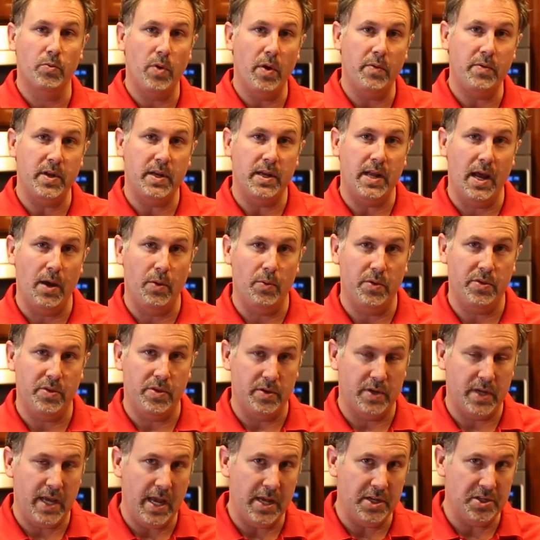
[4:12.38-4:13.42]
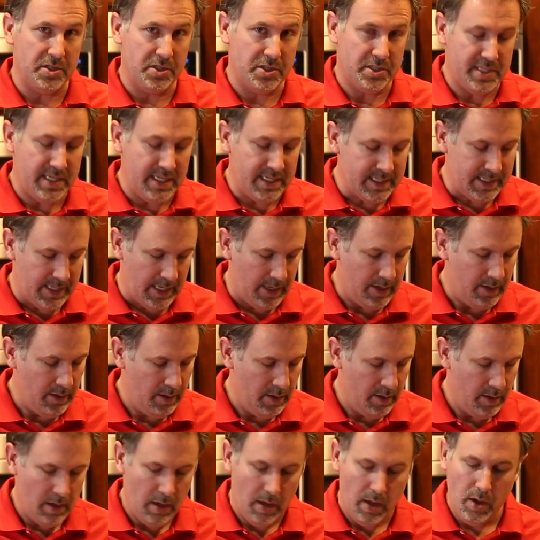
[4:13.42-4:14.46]
rubbed it down with the Cajun seasoning,
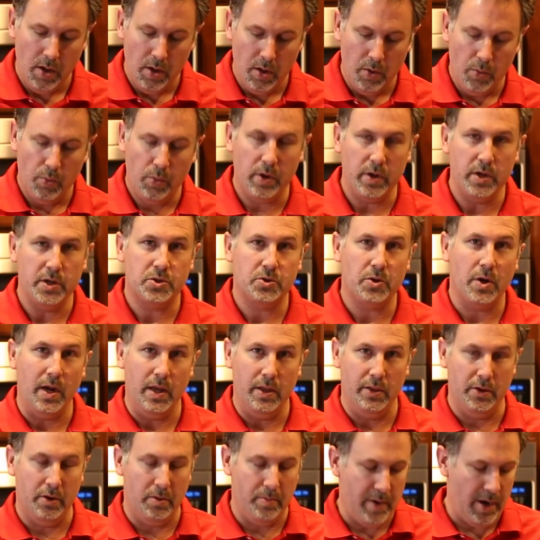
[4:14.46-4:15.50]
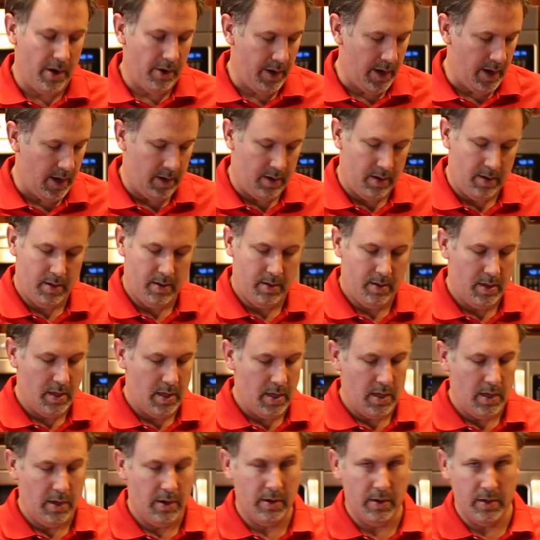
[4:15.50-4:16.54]
we're going to try a little marinade.
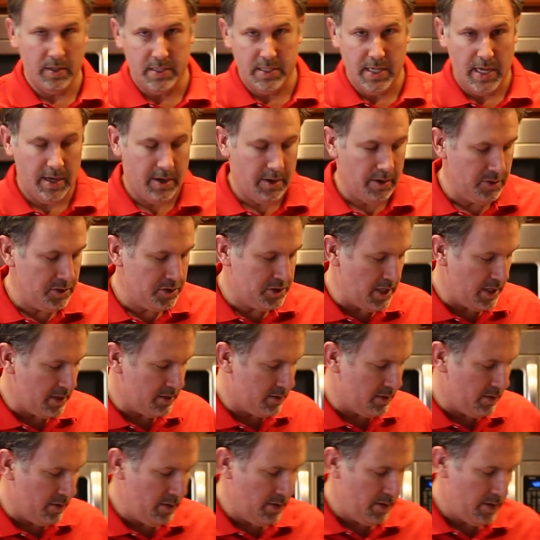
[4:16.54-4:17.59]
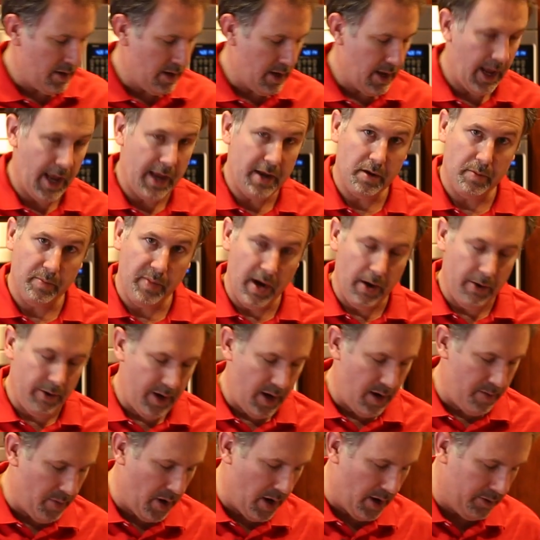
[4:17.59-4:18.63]
You're going to take your injector and your
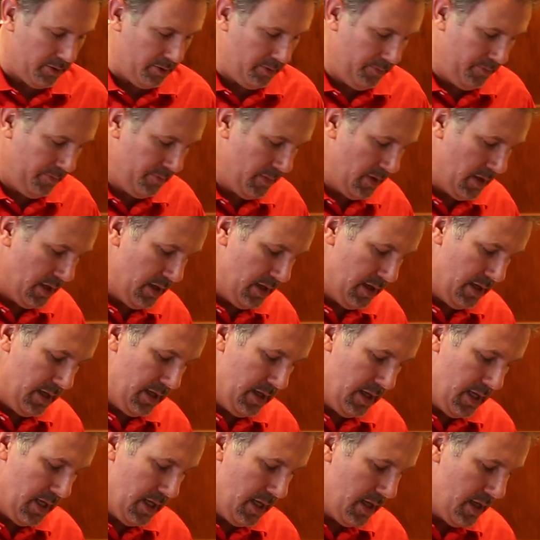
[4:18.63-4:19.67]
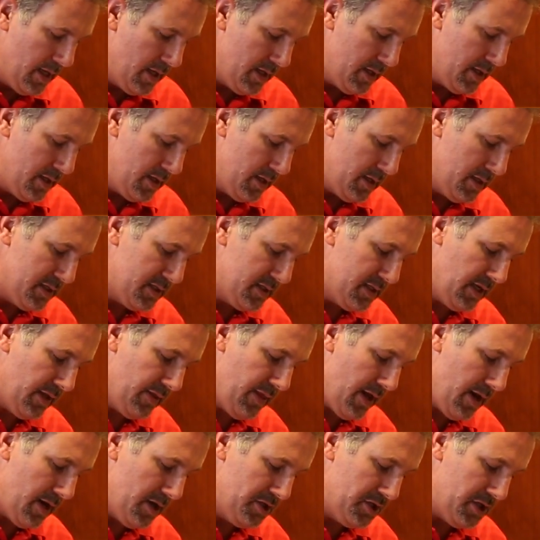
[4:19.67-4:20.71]
marinade bottle, stick
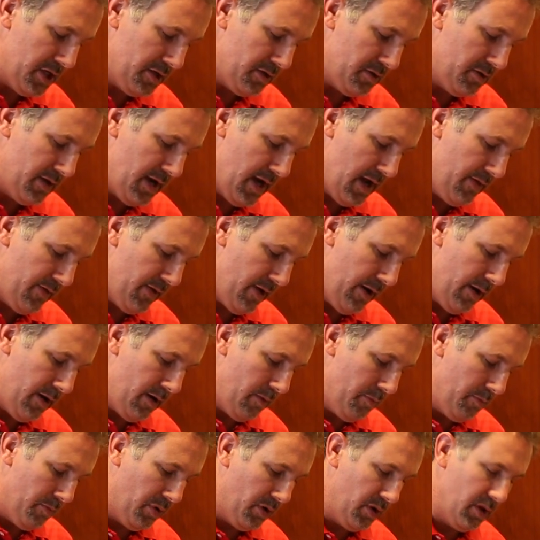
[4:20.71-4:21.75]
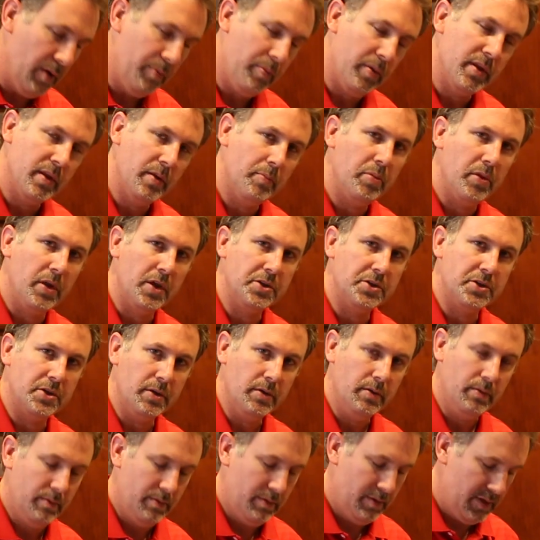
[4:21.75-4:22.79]
that injector down there, pull up on the
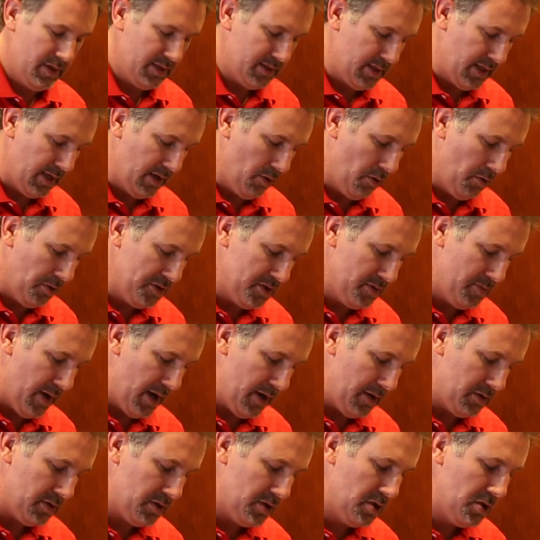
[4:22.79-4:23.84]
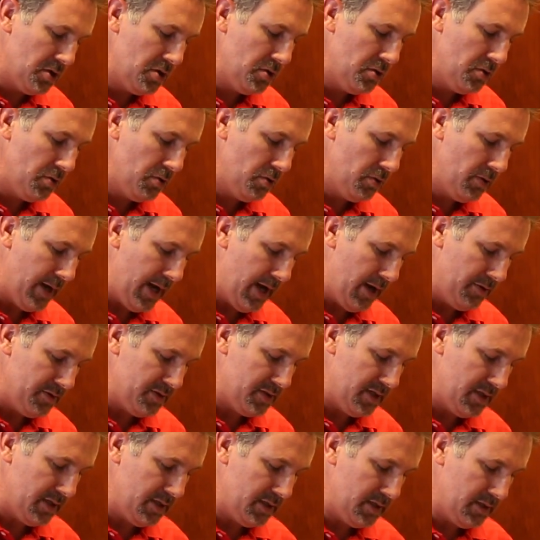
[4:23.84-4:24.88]
plunger. This thing holds about 2
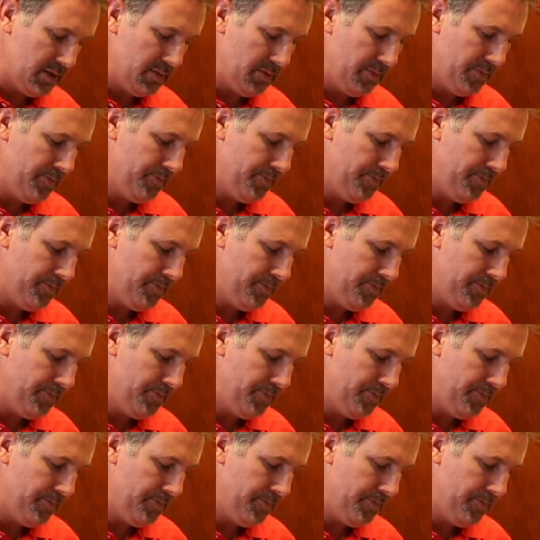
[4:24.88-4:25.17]
ounces.